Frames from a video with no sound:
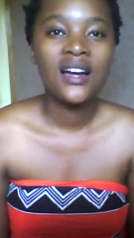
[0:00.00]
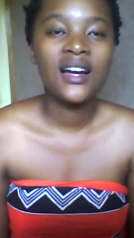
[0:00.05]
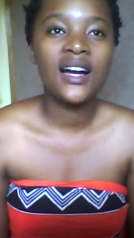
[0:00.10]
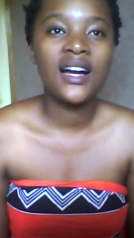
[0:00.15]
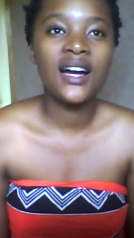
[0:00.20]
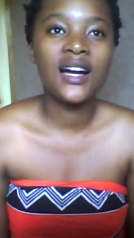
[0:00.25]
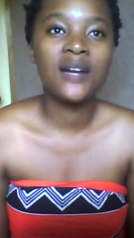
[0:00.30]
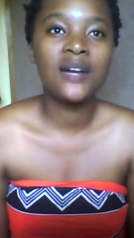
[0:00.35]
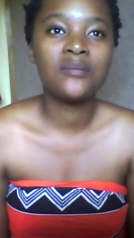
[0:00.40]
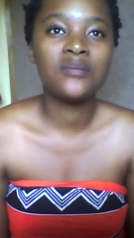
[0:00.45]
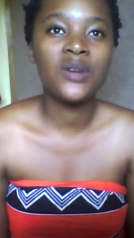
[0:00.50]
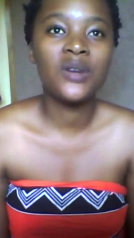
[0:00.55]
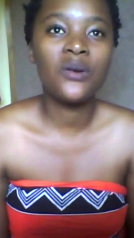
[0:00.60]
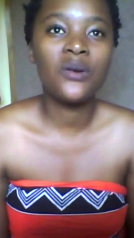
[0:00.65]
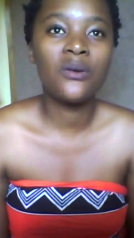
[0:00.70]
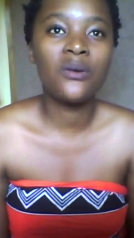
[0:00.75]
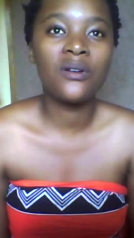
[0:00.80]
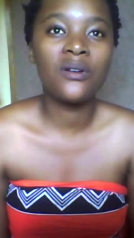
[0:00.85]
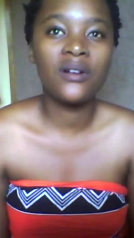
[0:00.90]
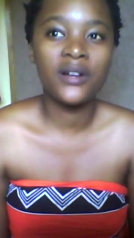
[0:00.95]
um,
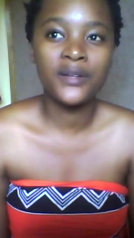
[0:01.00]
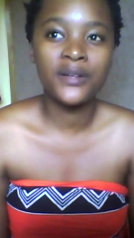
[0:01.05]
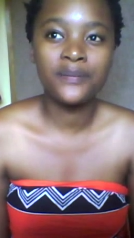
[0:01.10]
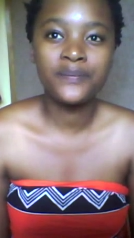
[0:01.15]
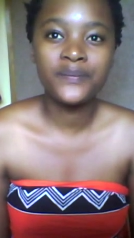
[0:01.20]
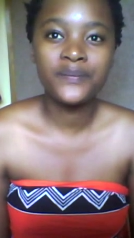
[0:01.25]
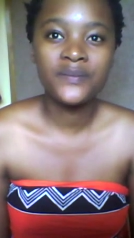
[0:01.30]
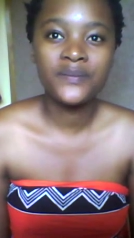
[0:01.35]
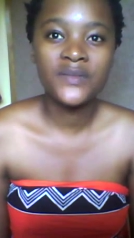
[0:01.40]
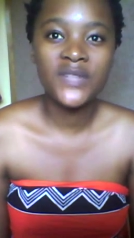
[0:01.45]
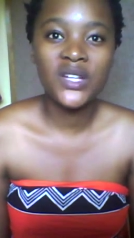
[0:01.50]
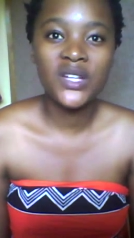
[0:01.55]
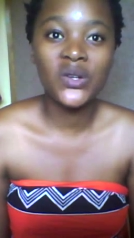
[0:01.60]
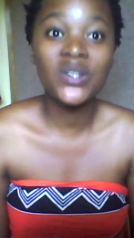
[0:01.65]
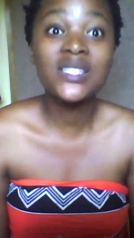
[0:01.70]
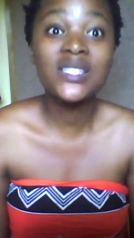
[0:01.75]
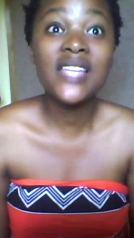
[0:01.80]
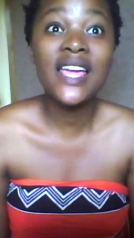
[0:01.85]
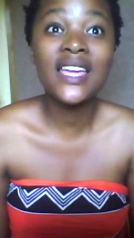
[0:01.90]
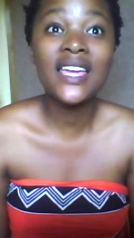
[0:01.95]
or
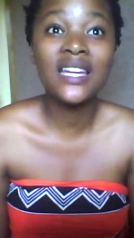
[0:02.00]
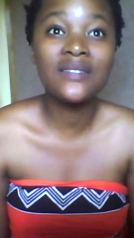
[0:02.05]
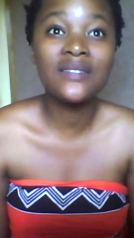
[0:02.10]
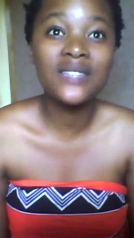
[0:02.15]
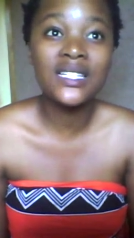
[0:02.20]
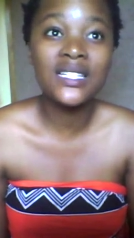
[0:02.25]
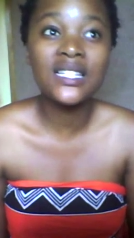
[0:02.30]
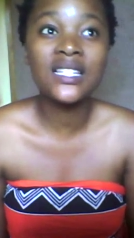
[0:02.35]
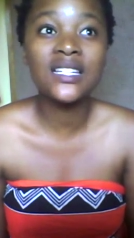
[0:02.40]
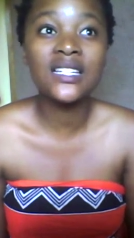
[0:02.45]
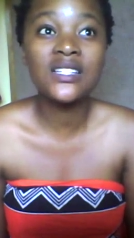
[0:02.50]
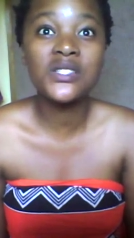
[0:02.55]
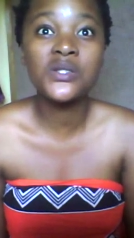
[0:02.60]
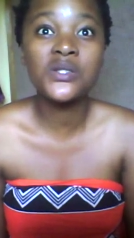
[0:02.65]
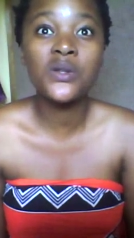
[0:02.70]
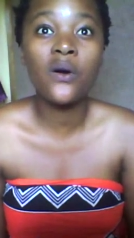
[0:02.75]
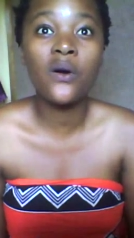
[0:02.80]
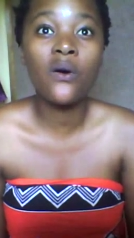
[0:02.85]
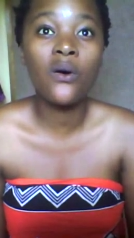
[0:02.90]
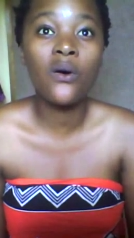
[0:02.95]
not take everything
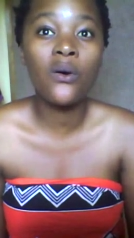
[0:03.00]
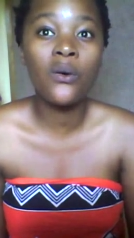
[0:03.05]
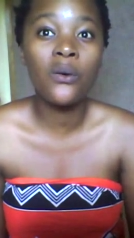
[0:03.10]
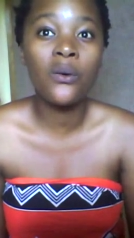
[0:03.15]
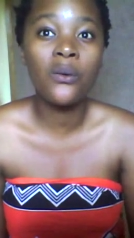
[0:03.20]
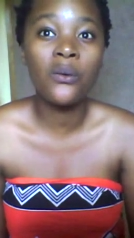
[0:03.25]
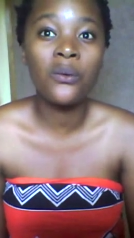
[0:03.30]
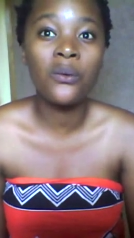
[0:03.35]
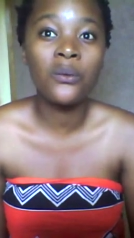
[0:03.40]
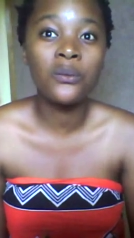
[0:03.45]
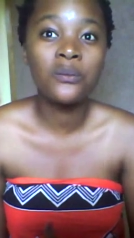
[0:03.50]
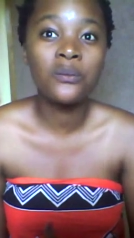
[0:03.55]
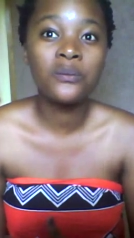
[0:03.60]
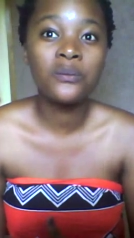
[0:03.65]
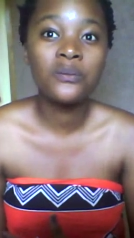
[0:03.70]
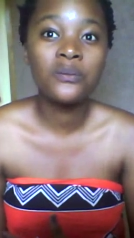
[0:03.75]
so